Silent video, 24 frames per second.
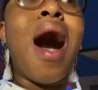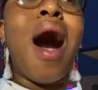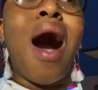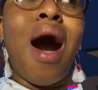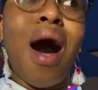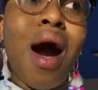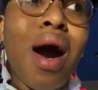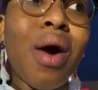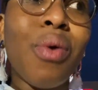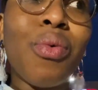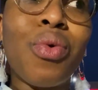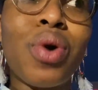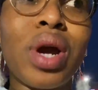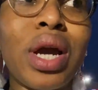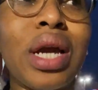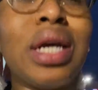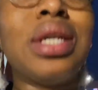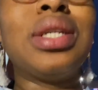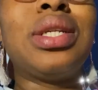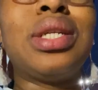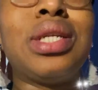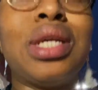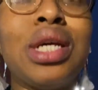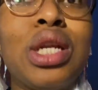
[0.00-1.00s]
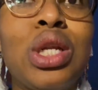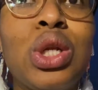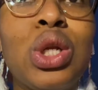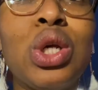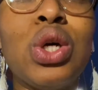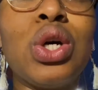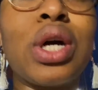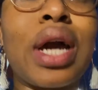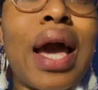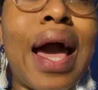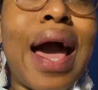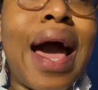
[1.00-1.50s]
always
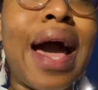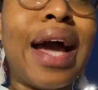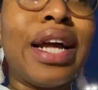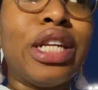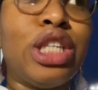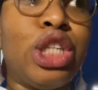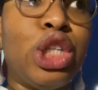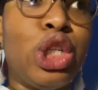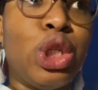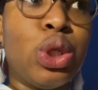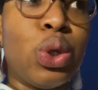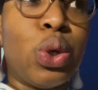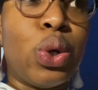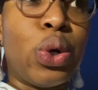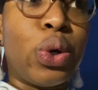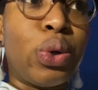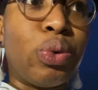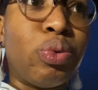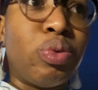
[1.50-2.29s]
look at your